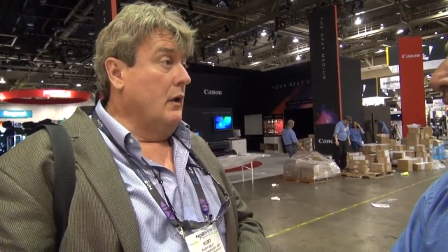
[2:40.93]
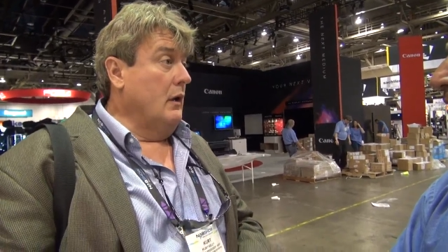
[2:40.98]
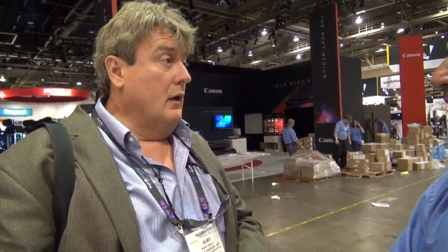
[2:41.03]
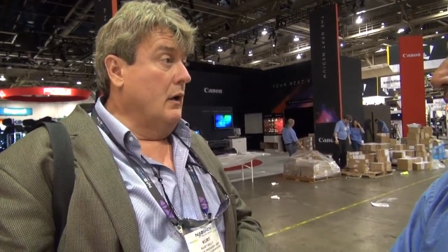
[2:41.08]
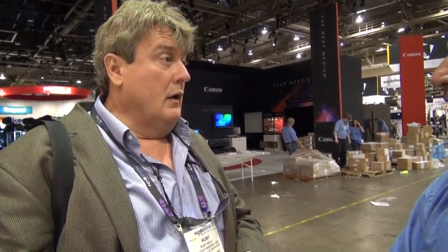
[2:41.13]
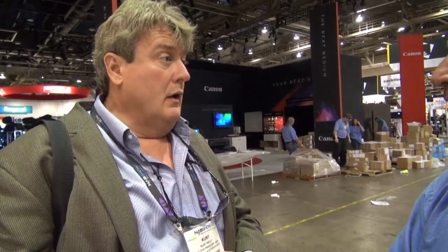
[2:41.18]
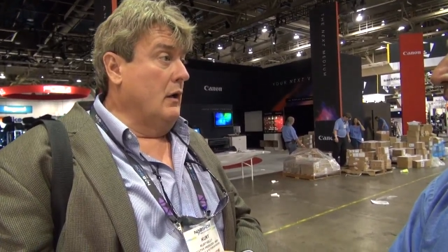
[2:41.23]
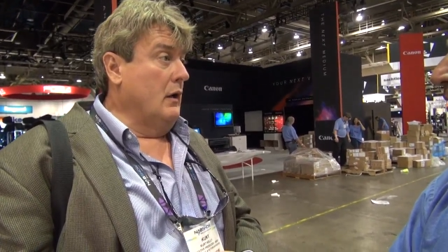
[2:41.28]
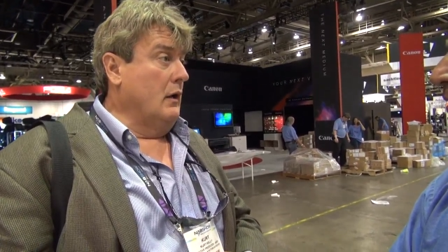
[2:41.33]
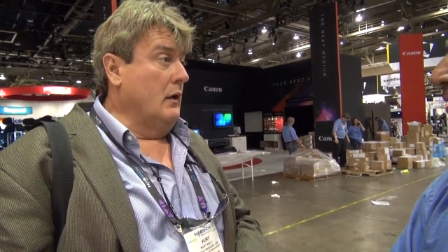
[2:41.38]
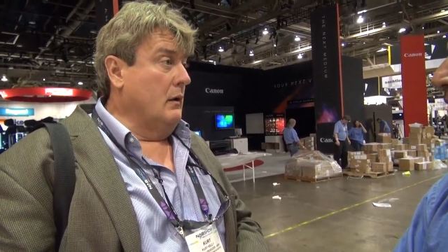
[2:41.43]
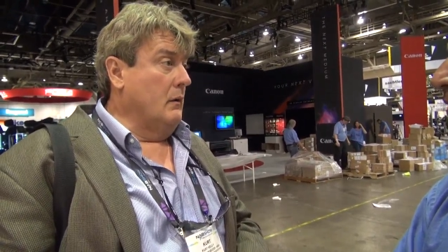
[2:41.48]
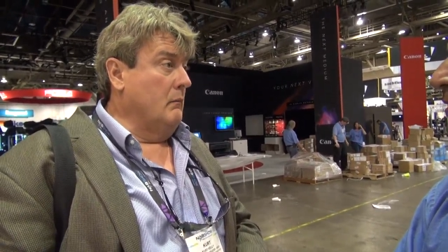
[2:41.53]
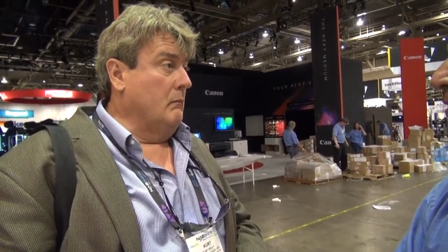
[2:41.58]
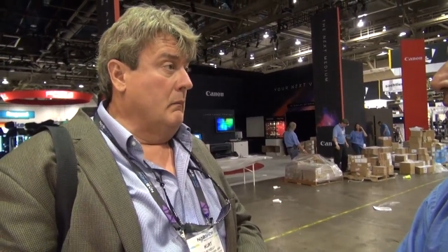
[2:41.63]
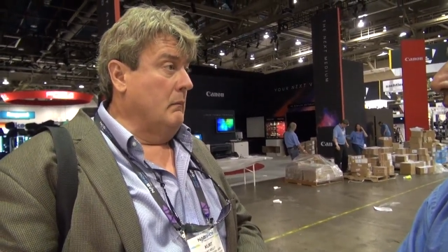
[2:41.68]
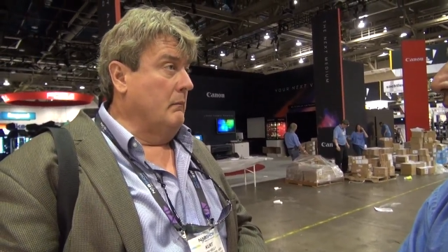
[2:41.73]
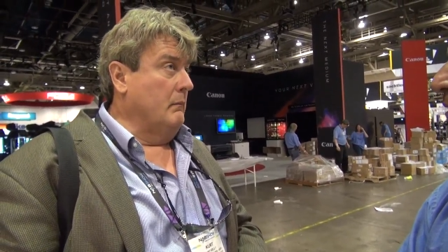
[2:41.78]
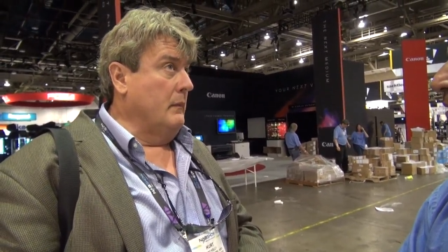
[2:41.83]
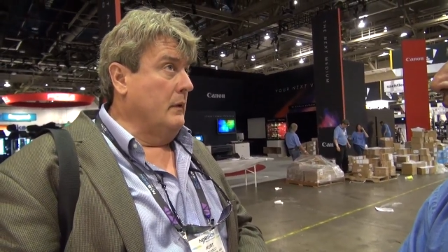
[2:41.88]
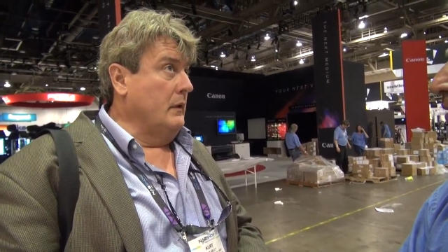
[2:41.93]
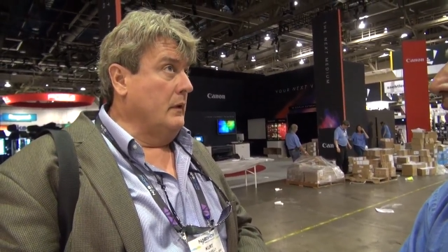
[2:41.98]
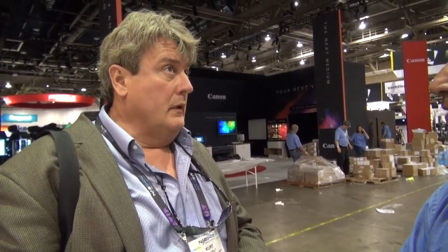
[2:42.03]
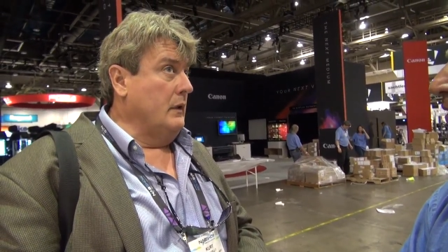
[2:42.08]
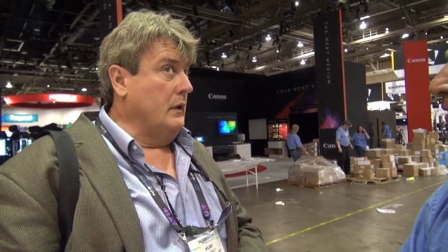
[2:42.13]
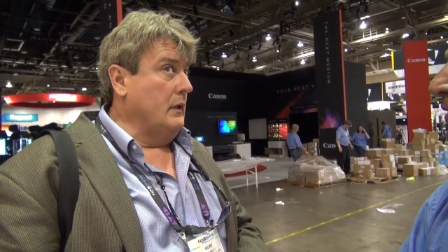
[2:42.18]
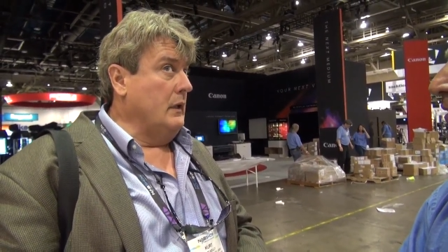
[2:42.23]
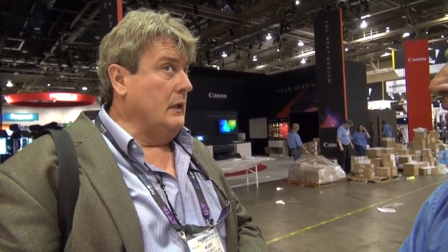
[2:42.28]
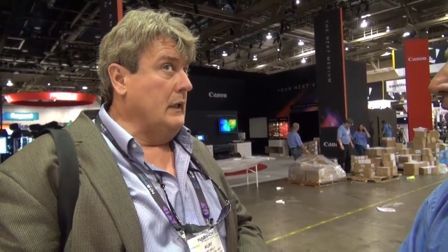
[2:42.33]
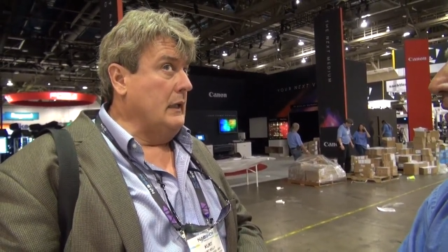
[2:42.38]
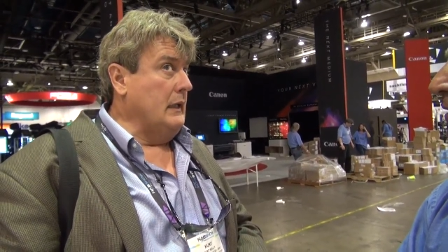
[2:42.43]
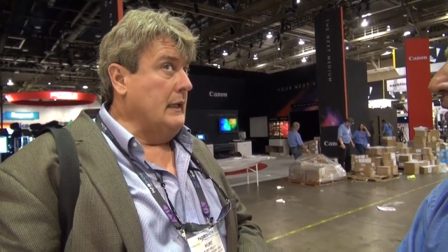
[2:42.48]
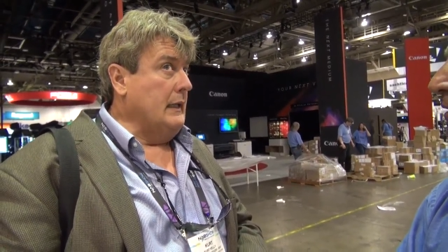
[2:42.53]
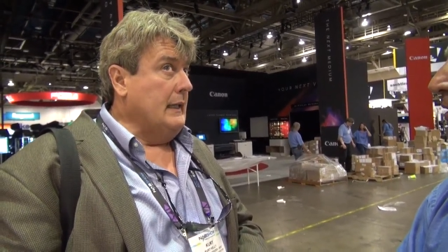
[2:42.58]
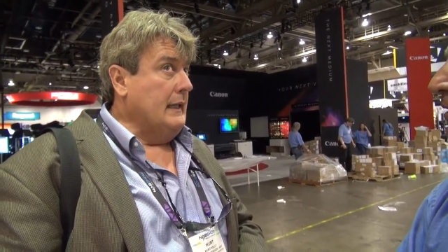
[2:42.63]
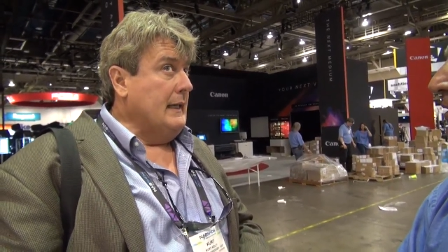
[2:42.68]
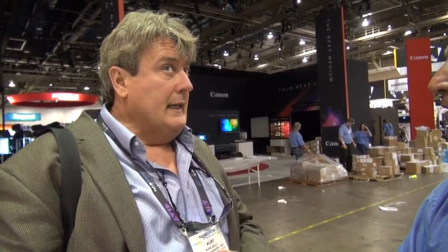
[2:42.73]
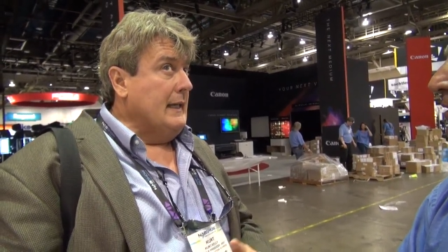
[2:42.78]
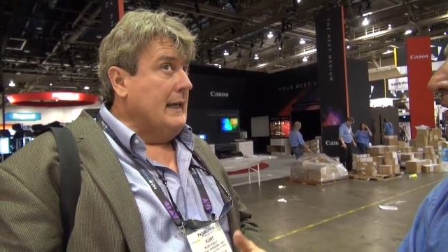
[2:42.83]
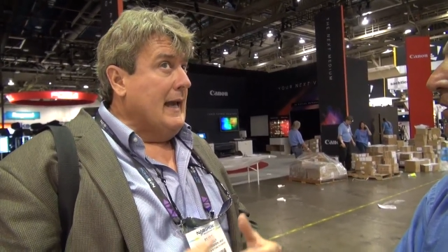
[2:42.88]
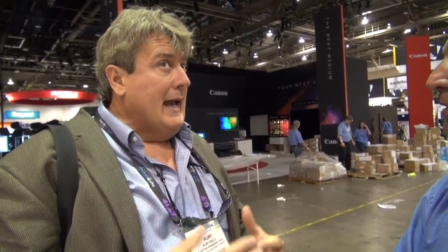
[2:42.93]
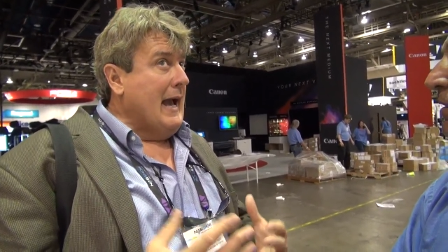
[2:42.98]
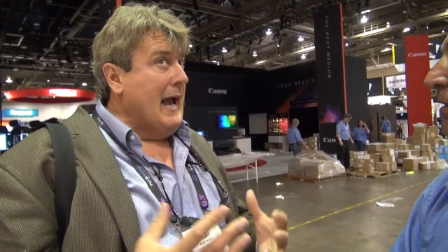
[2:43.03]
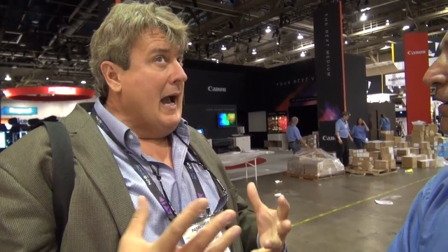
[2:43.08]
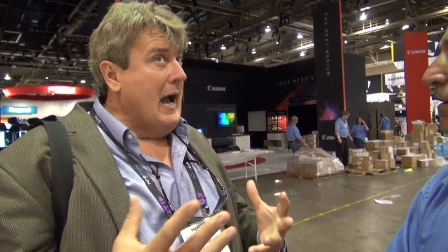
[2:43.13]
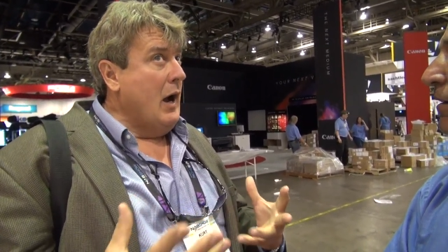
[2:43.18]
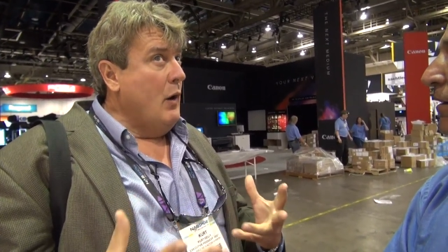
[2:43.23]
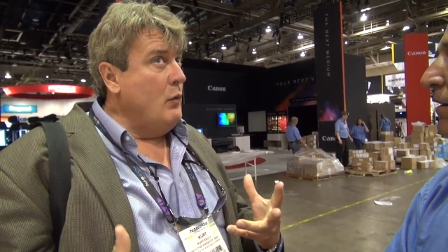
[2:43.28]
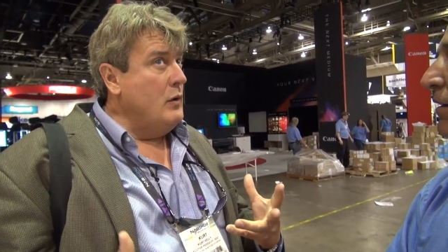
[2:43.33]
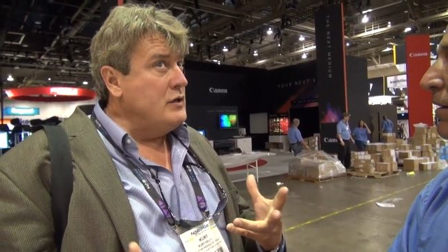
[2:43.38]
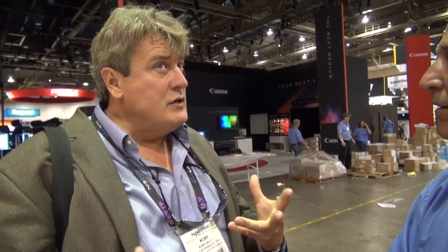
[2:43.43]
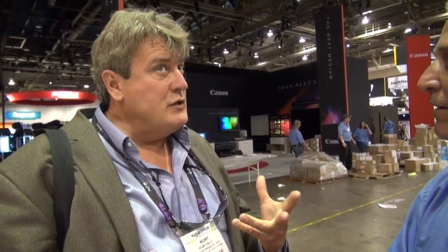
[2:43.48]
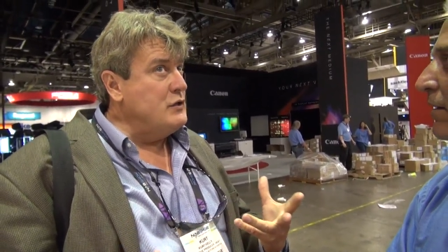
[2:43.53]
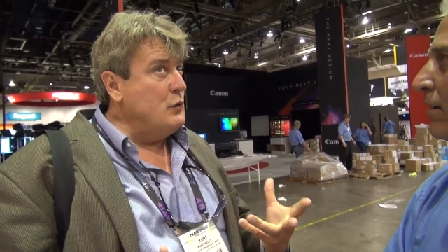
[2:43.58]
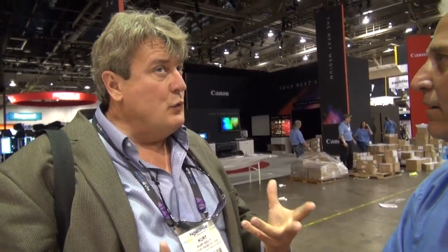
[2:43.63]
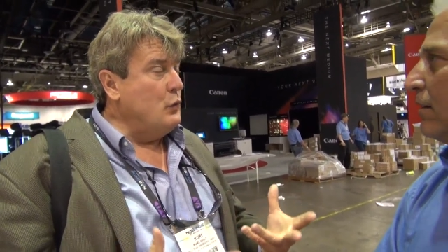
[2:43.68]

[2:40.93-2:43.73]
Um, how has the